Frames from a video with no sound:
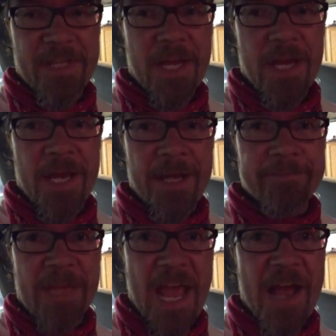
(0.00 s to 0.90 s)

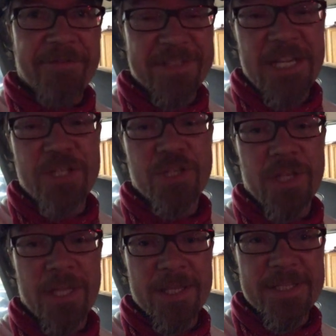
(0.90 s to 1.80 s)
have
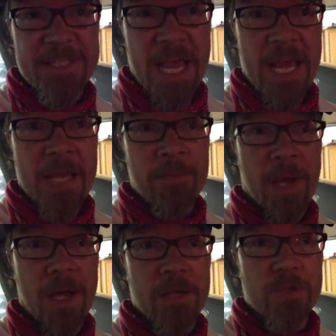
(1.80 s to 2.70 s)
essentially the same
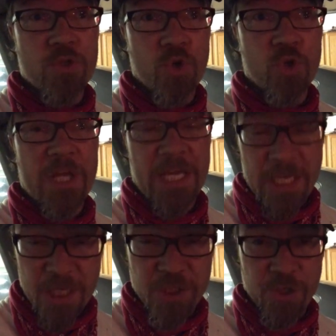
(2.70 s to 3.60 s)
cooling
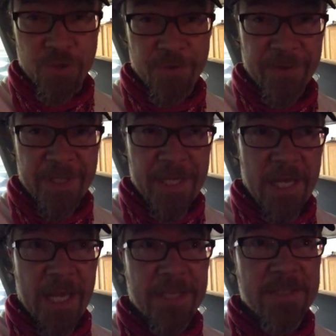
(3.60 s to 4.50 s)
issue.
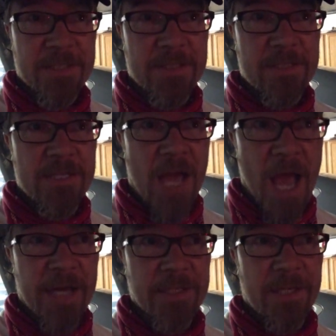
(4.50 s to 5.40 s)
It's
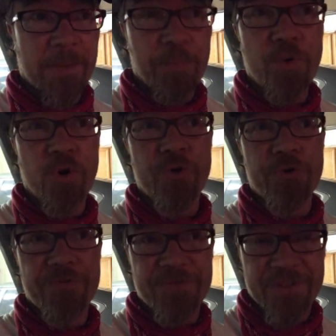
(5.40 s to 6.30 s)
not
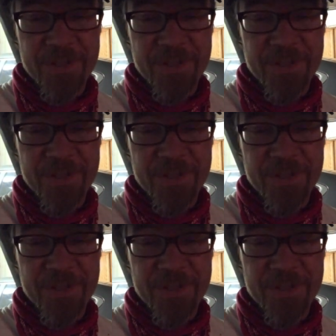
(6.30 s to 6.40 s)
improved.